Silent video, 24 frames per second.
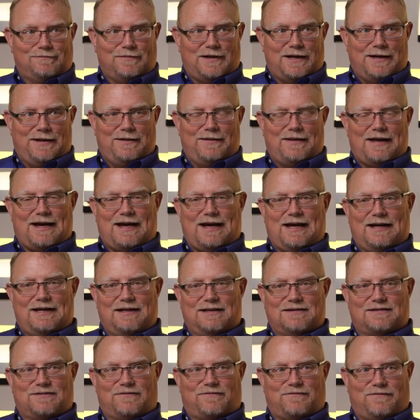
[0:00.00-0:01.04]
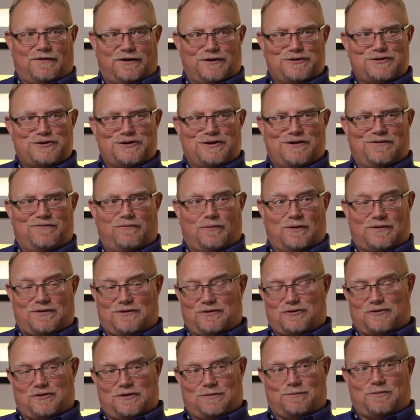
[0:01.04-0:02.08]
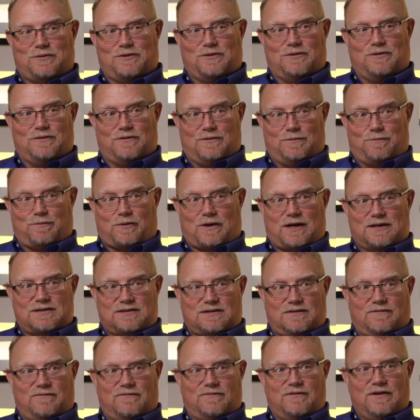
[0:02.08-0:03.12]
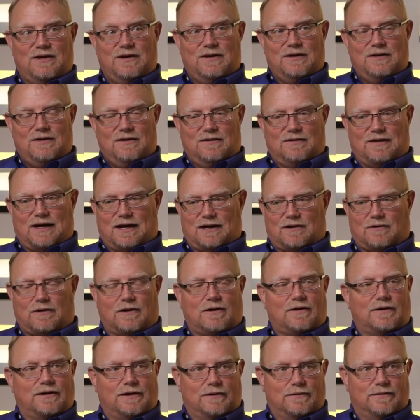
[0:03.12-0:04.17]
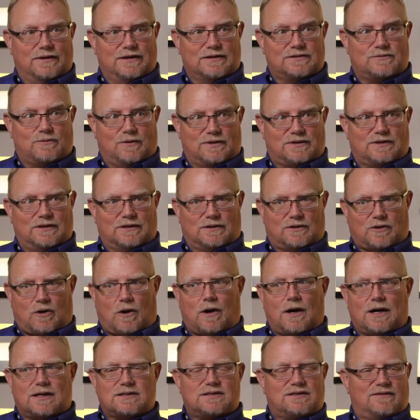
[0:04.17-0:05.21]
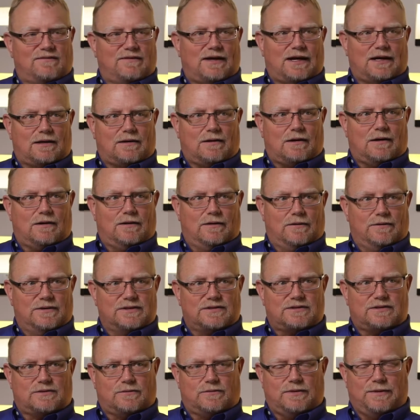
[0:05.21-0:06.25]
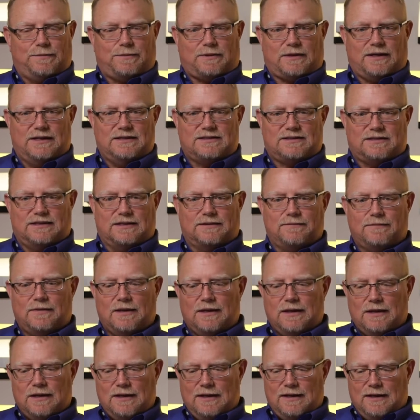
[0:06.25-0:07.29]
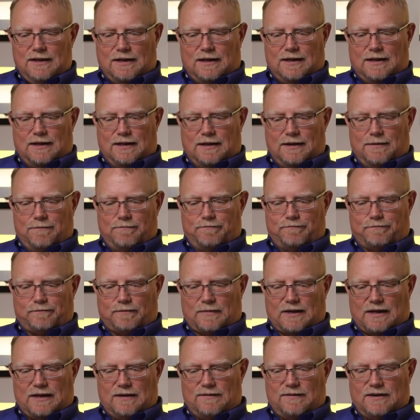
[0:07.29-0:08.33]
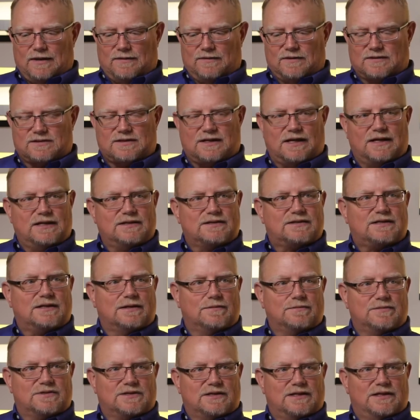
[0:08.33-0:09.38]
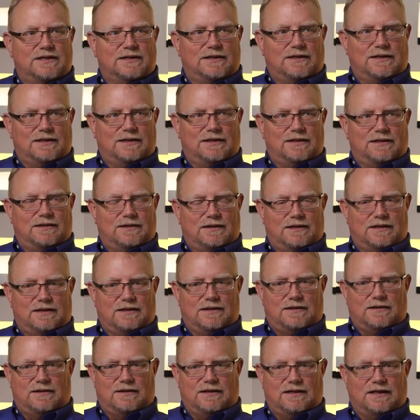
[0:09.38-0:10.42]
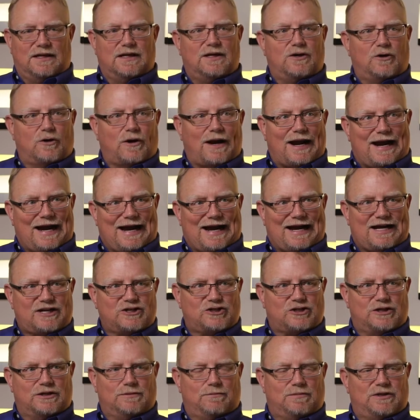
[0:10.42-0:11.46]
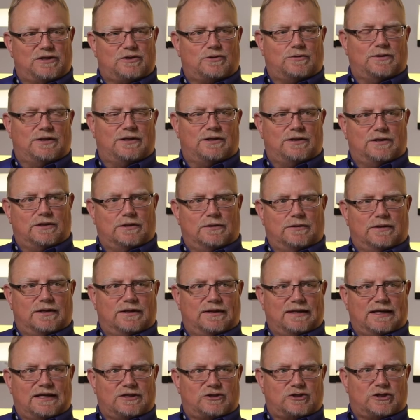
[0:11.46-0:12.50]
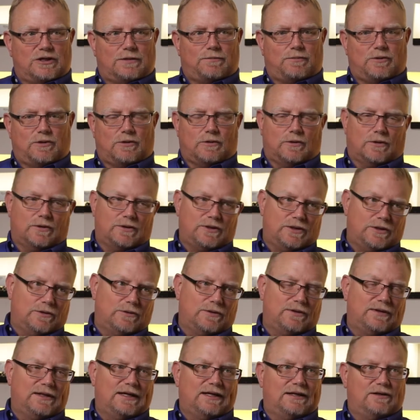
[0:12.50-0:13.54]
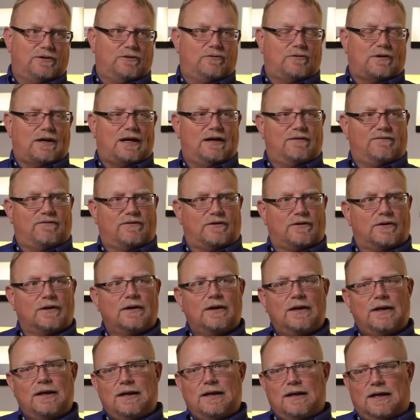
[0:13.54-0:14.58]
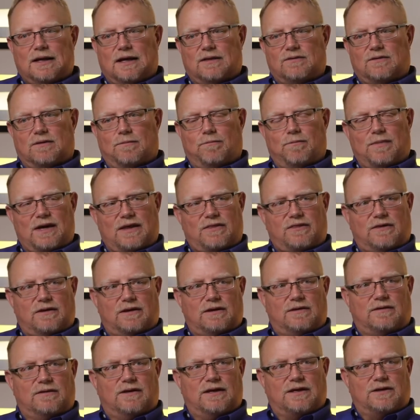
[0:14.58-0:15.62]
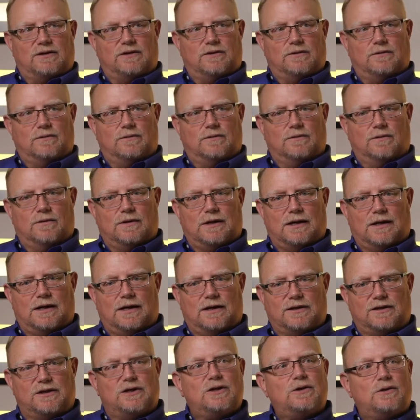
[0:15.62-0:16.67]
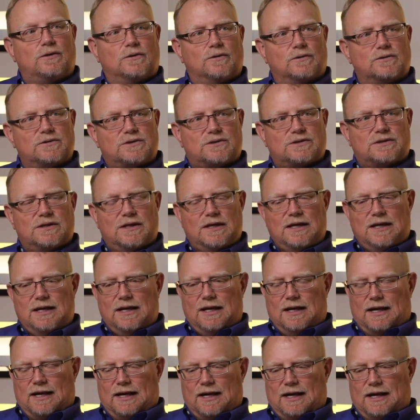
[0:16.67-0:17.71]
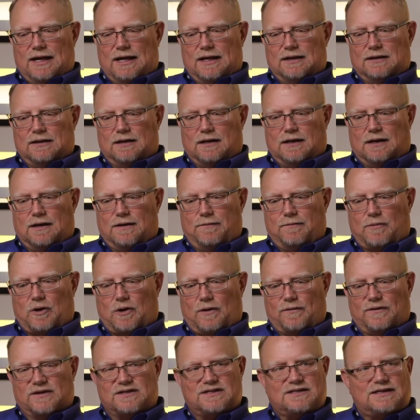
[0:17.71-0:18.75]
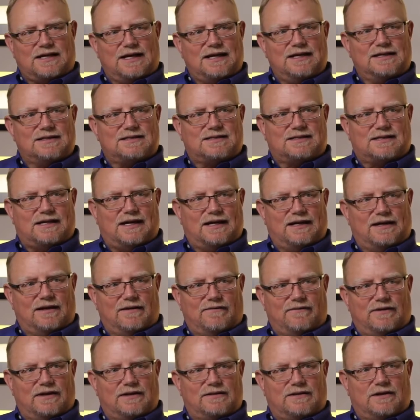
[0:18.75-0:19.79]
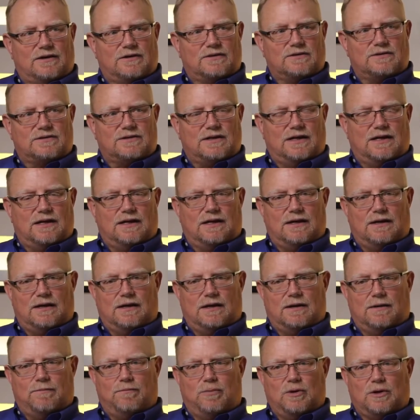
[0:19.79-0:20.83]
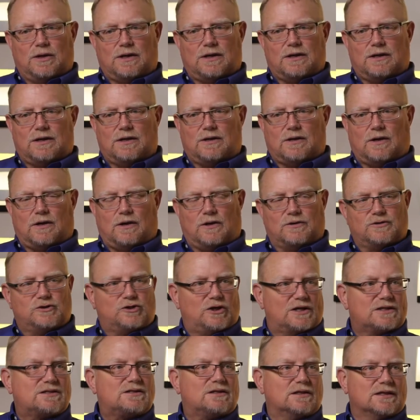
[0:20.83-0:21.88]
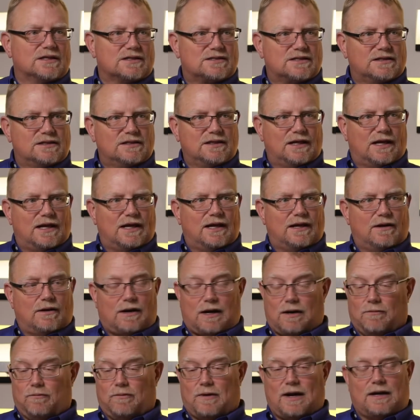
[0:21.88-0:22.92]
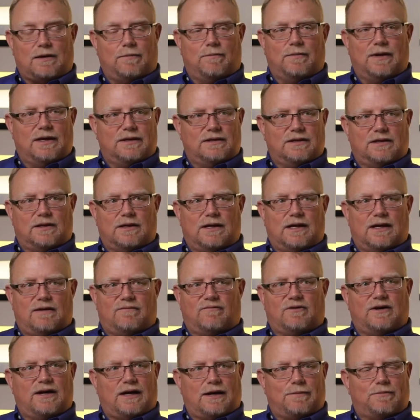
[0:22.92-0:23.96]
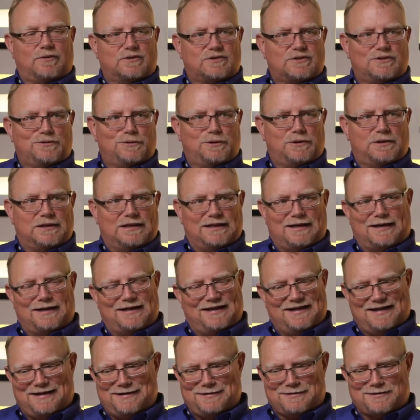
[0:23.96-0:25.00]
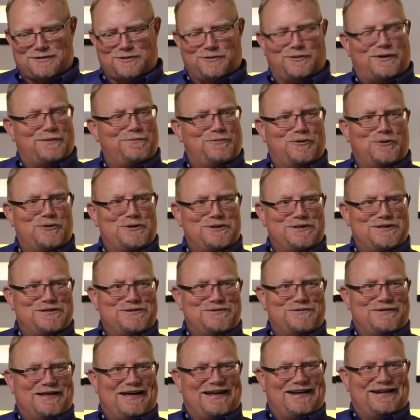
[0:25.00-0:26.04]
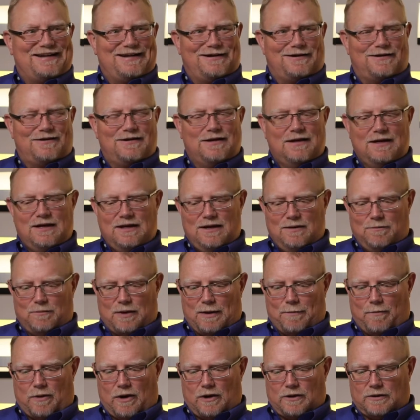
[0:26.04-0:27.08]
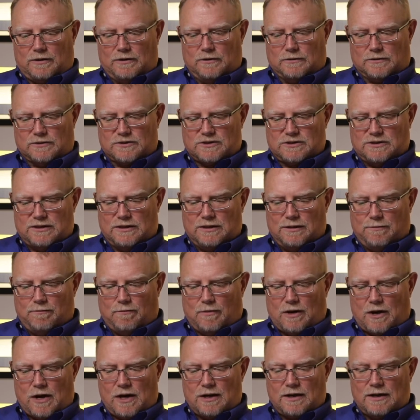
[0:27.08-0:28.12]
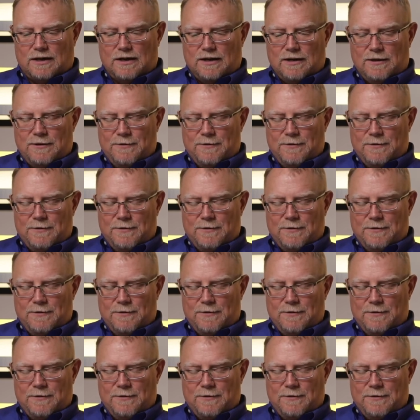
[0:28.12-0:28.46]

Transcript: And that is a function of what the price of that cargo is, what the cost of that cargo is to replace it. And then the science comes in the interaction between you and that shipper, or you and that driver, and the method that you use. And on the science side of it, there's a book called Just Listen. I recommend it every opportunity I get, so I'm going to do that here, by Mark Goulston. And Mark